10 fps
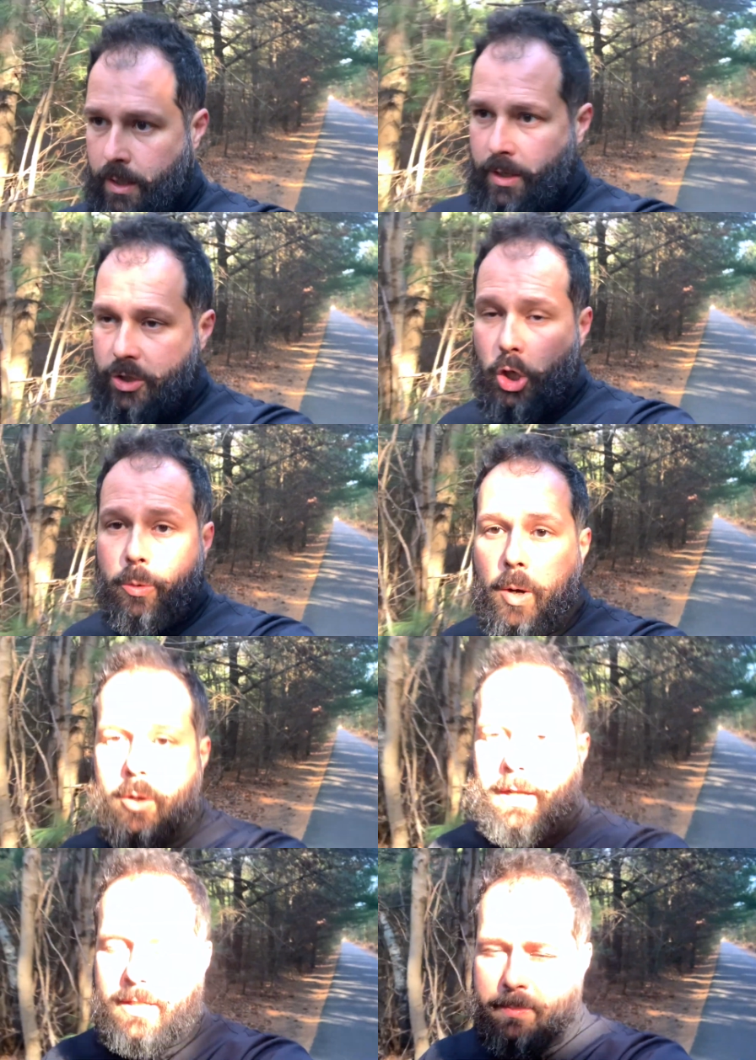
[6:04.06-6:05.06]
Joe
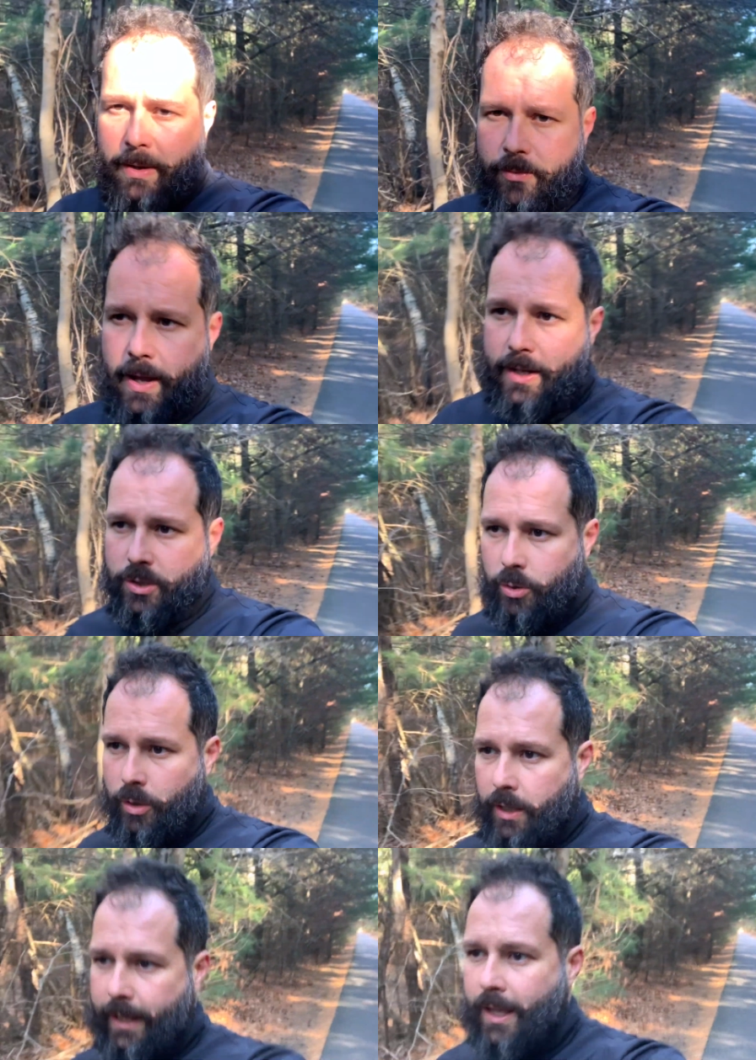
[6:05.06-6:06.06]
Rogan is my friend,
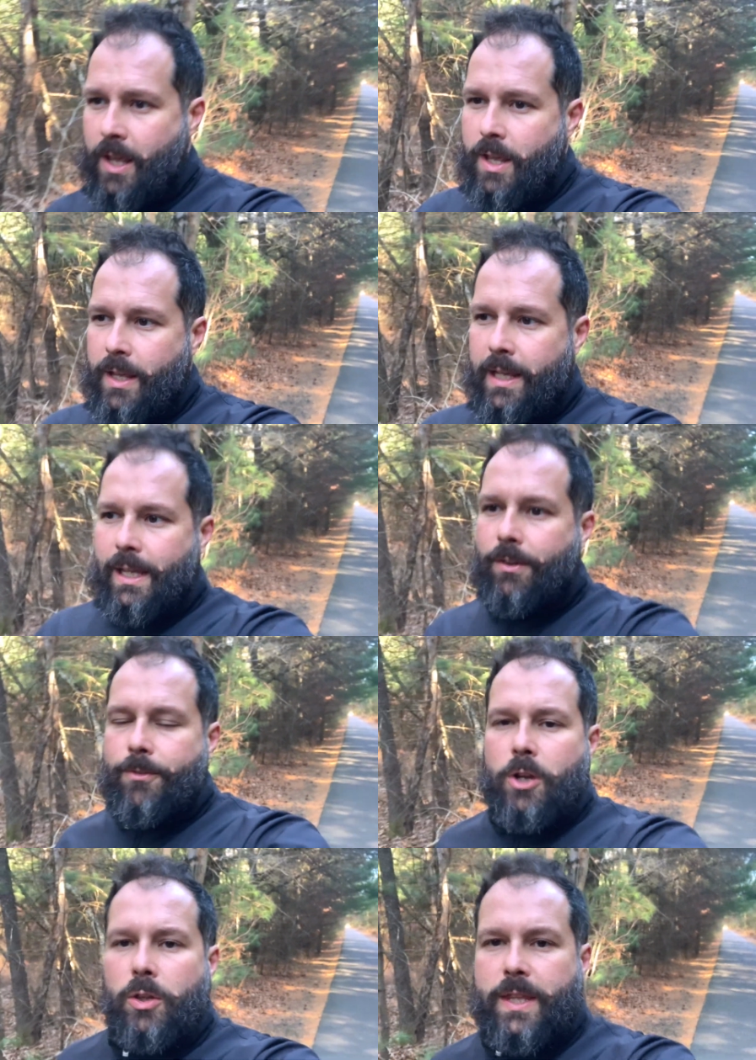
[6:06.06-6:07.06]
or like even
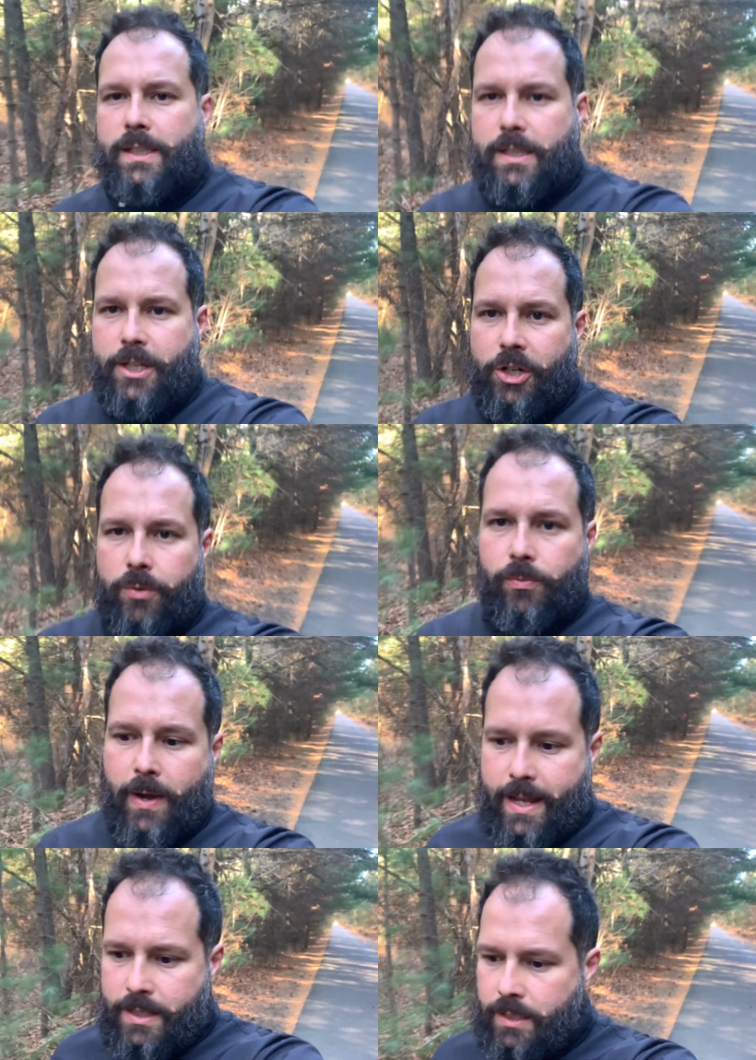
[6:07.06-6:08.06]
if you don't think that they're your
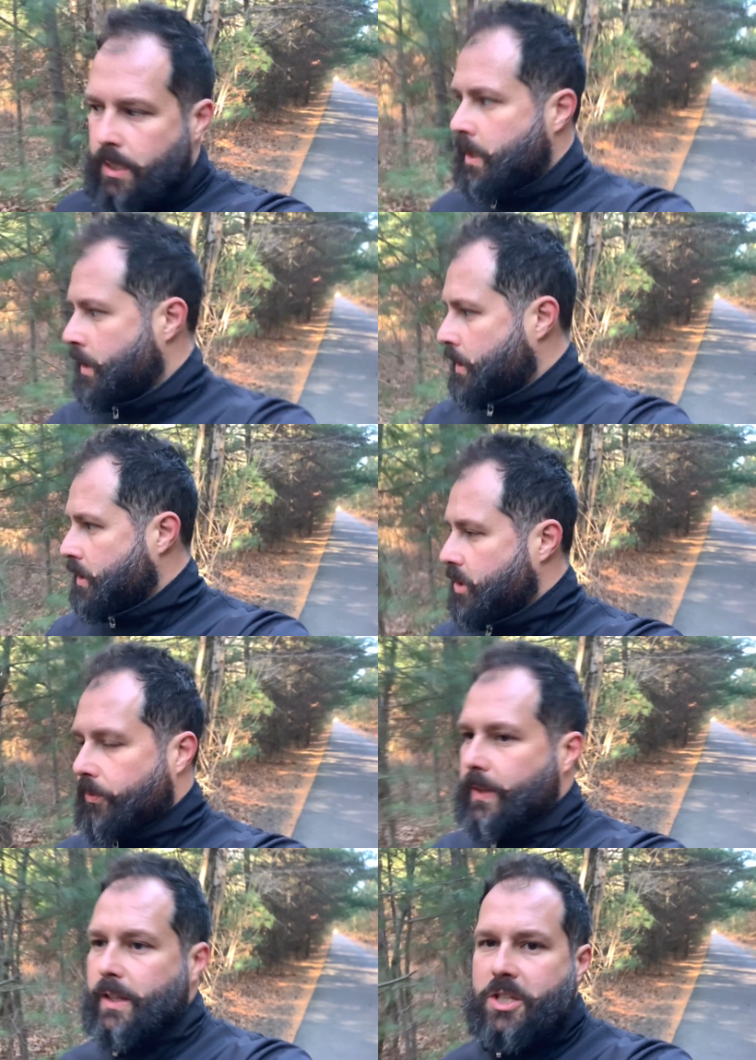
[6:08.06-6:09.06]
friend, to
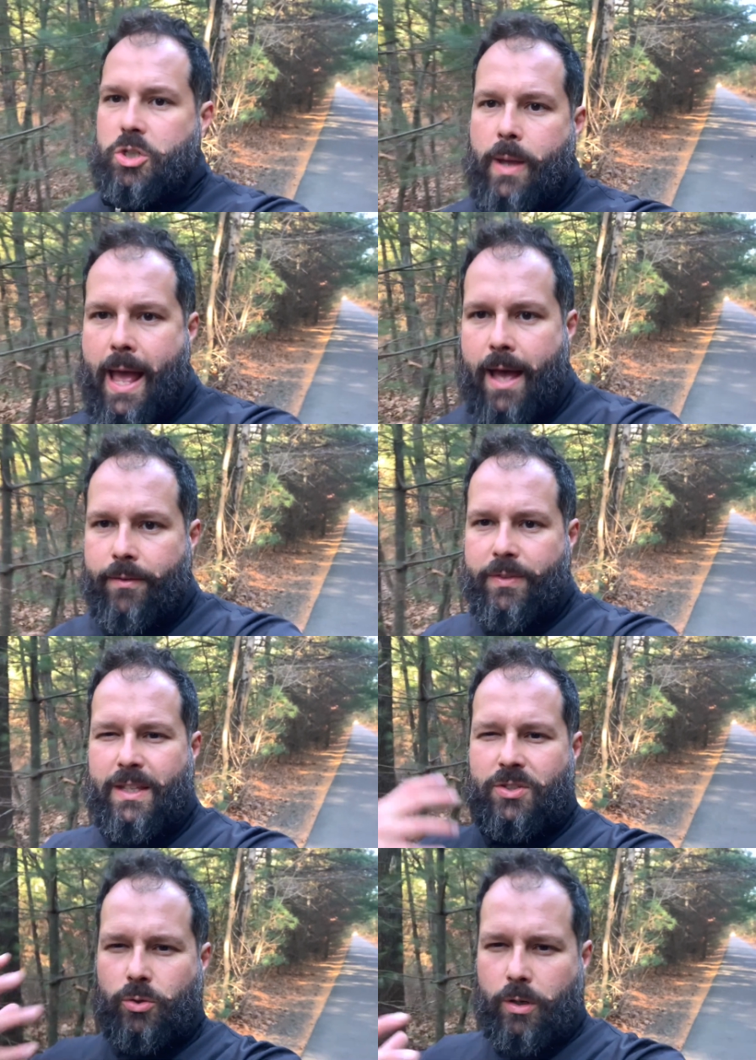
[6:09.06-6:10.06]
feel that you have
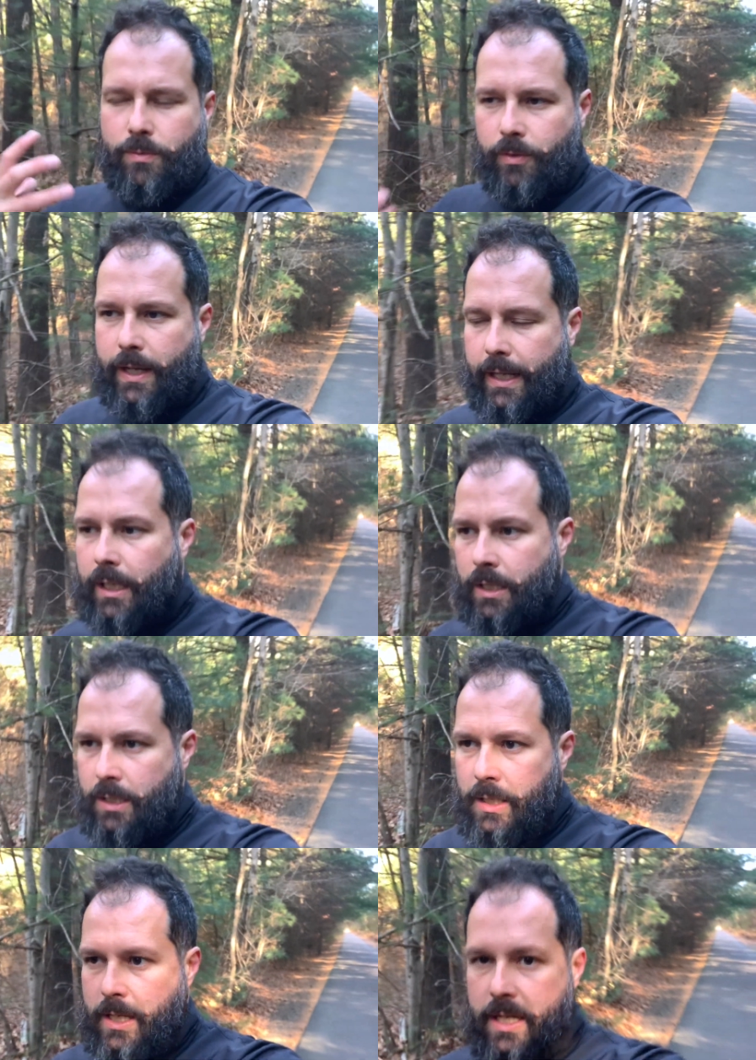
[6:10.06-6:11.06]
this sort of like
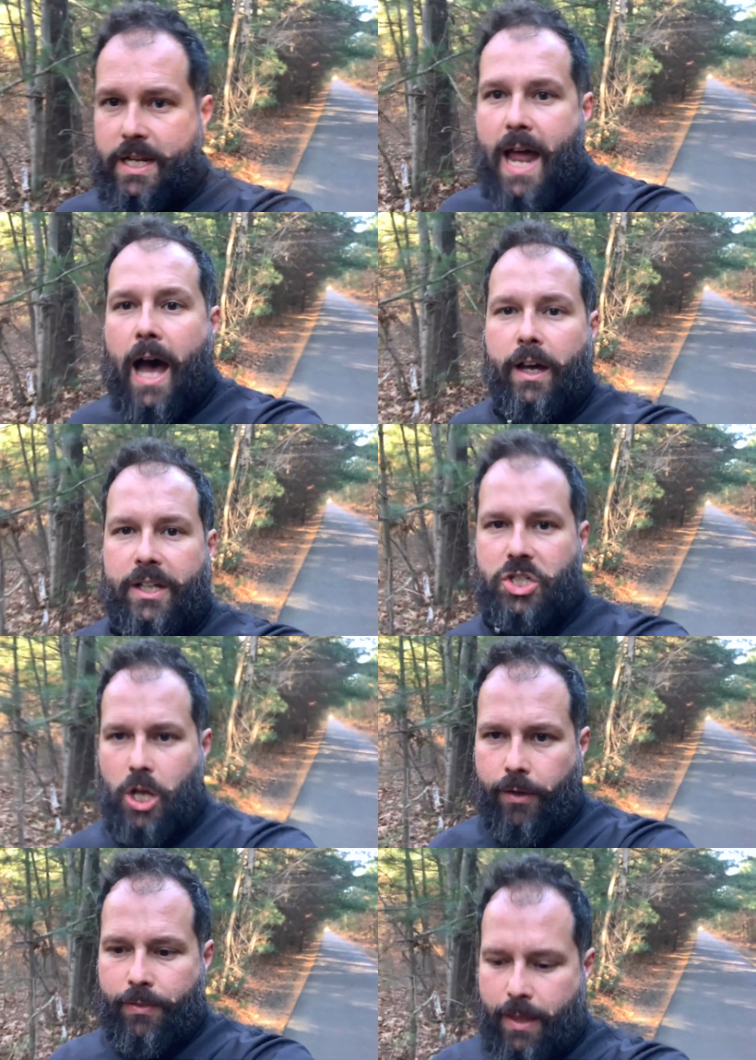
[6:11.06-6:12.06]
knowledge
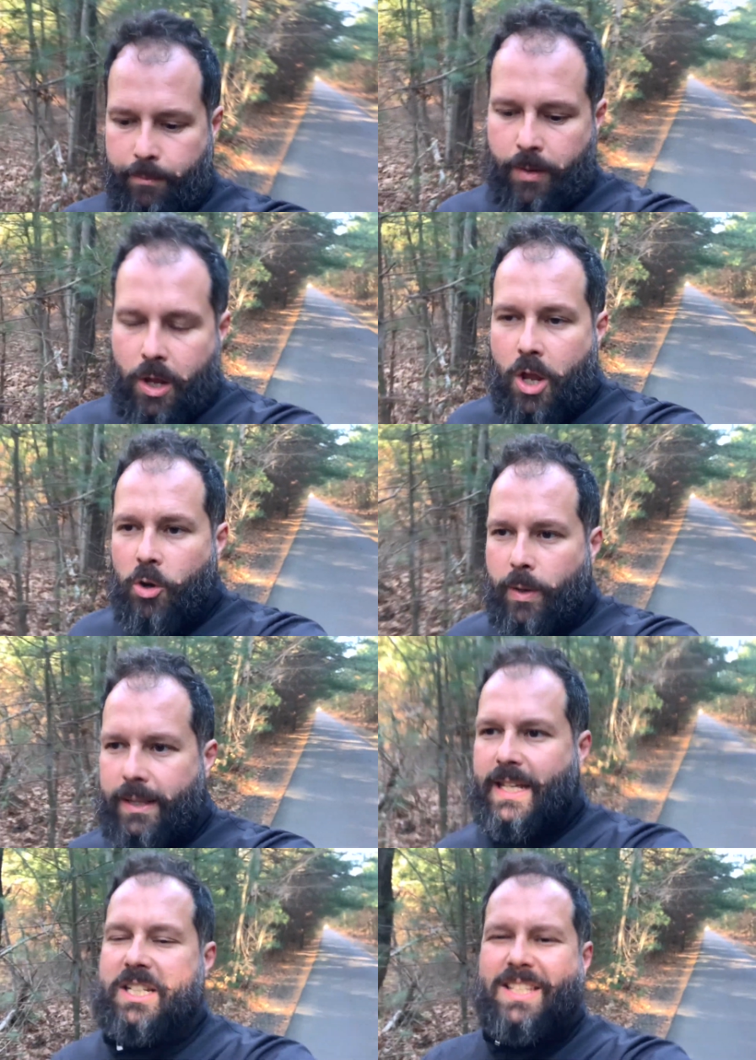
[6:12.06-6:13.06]
of them,
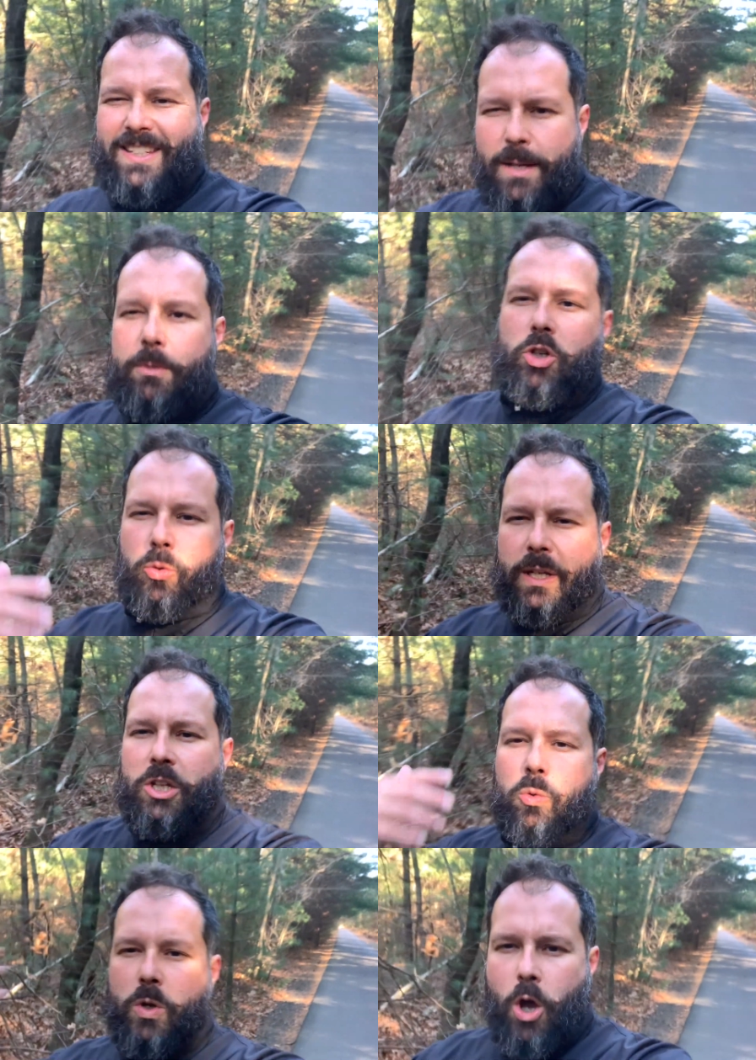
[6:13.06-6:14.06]
right? That to some degree
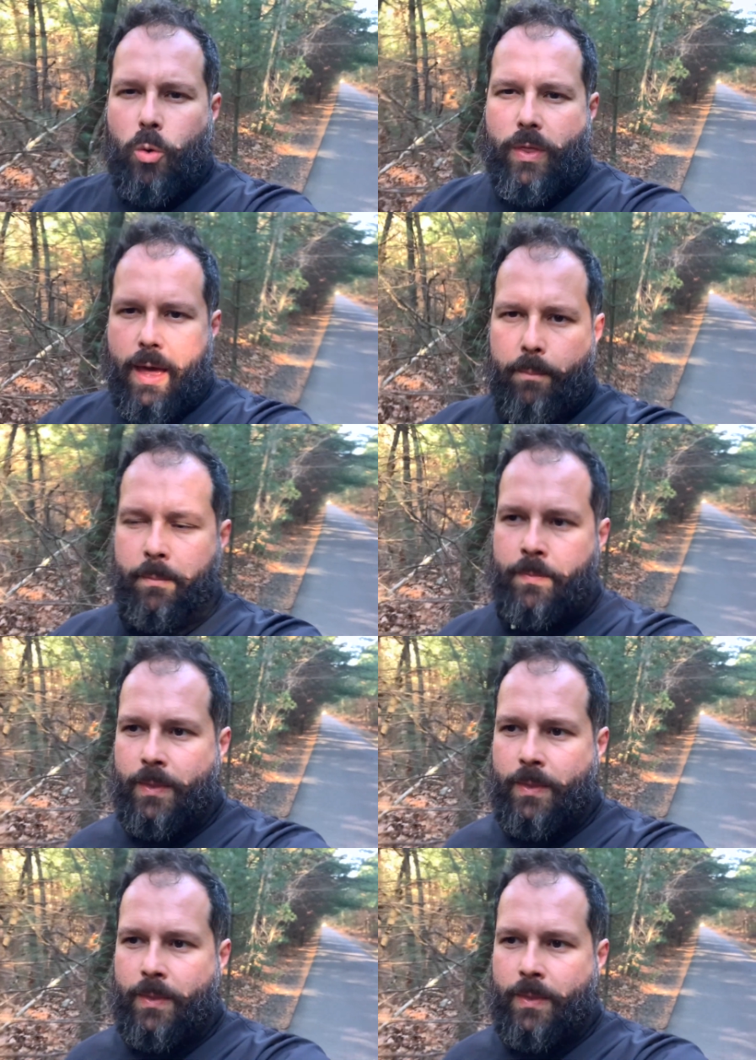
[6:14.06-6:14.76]
you know them.